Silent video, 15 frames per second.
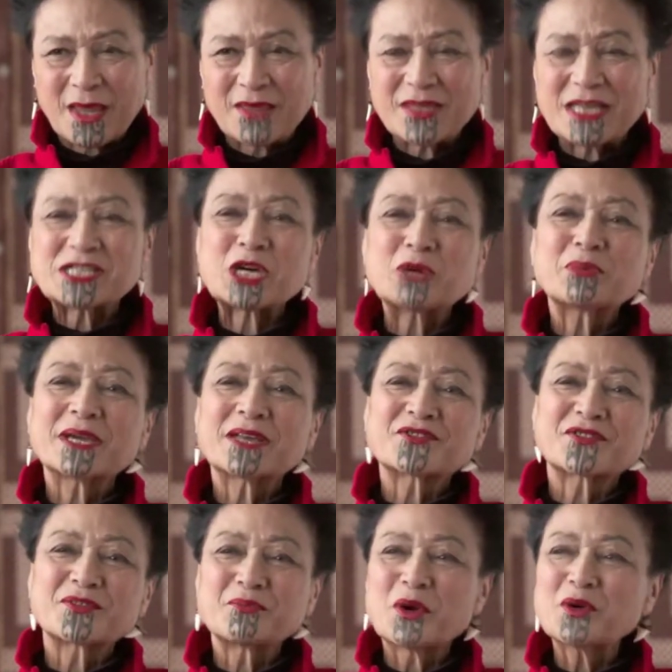They tell me
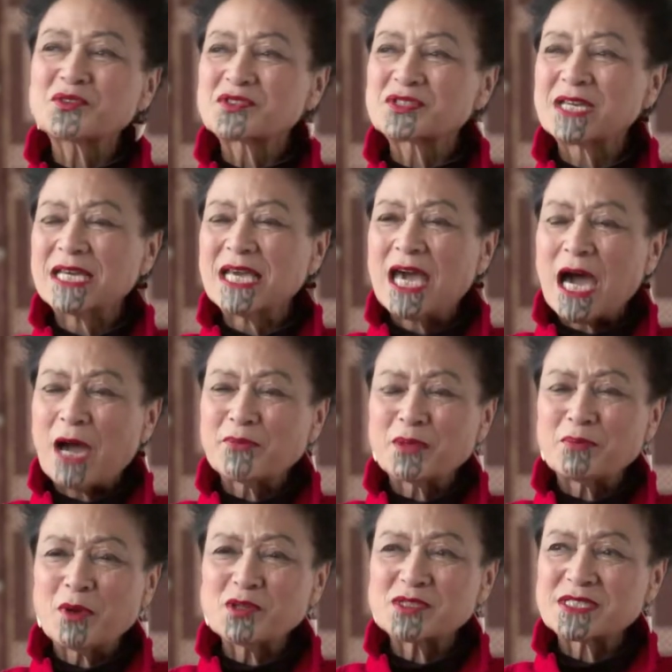it's the most, I'm
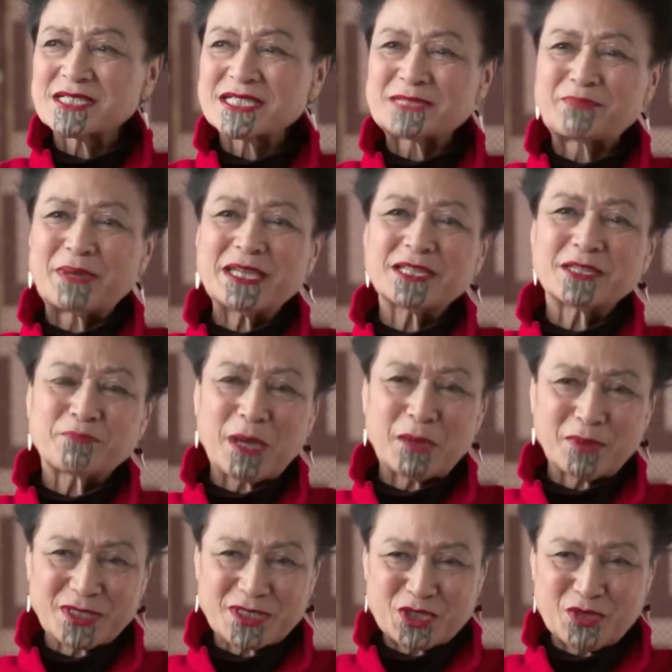the most suspended
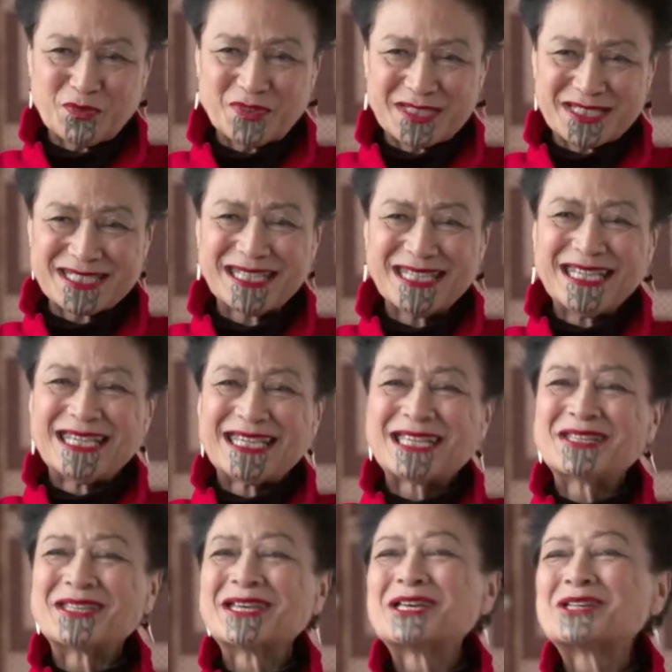public servant
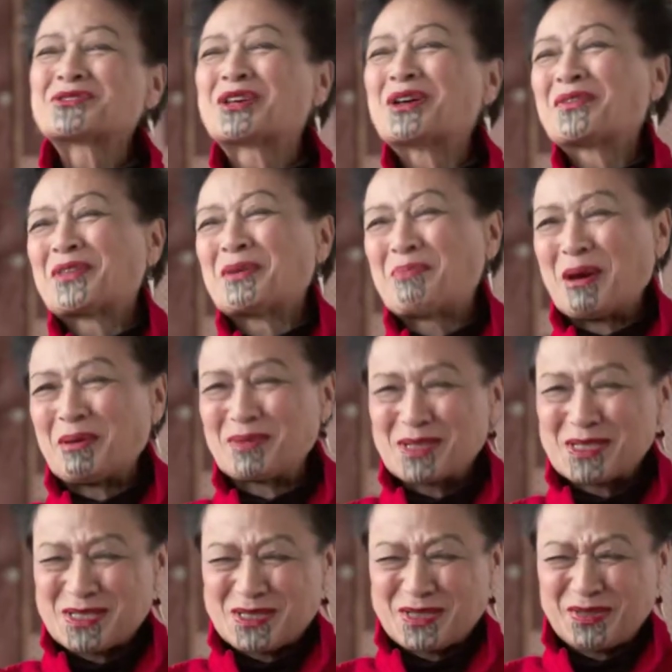in the history of the
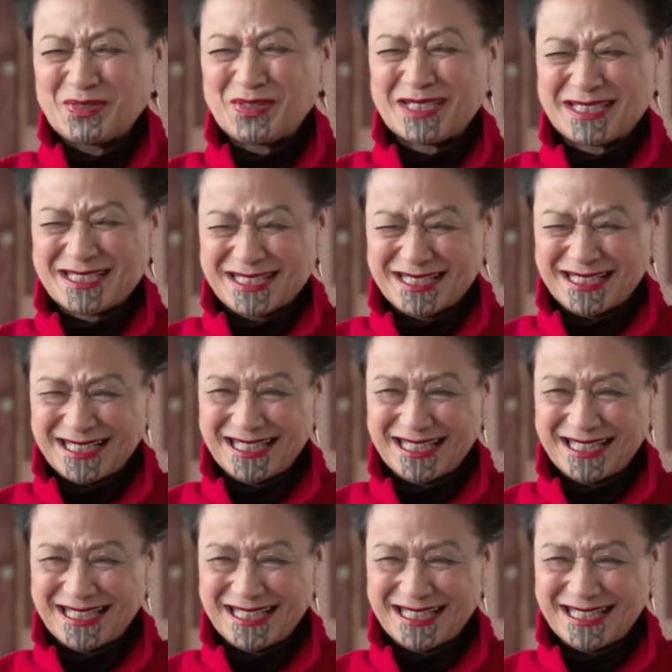public servant.